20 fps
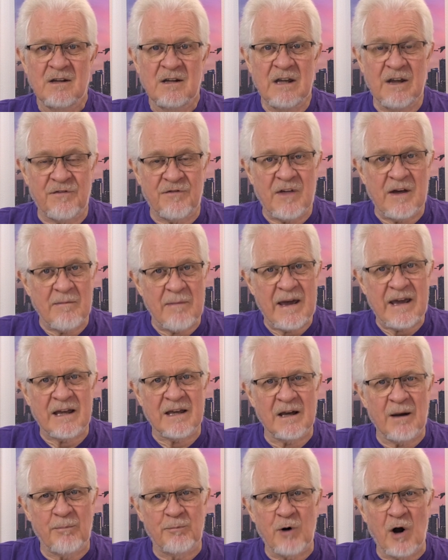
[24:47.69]
if they're
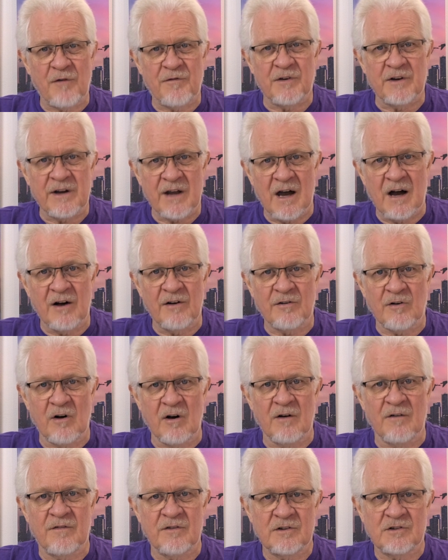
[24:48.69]
making a profit out
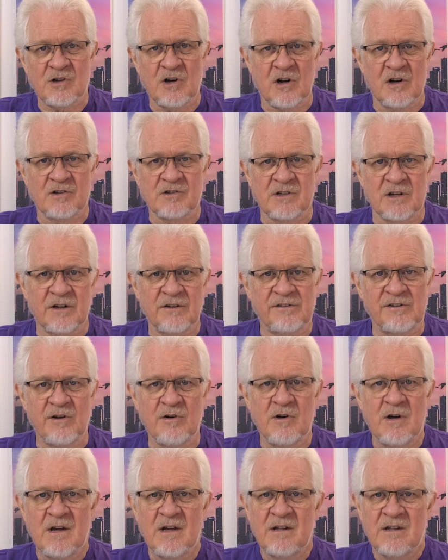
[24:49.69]
of charging.
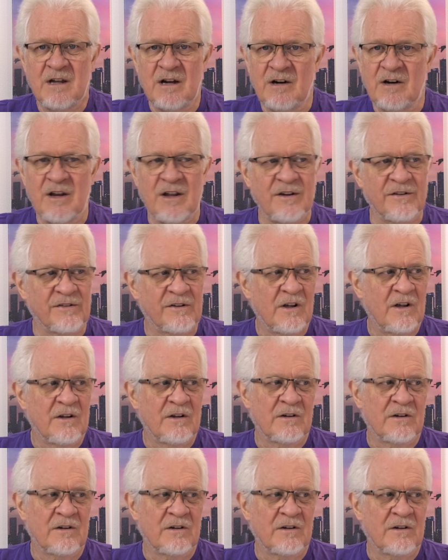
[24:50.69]
So there it is.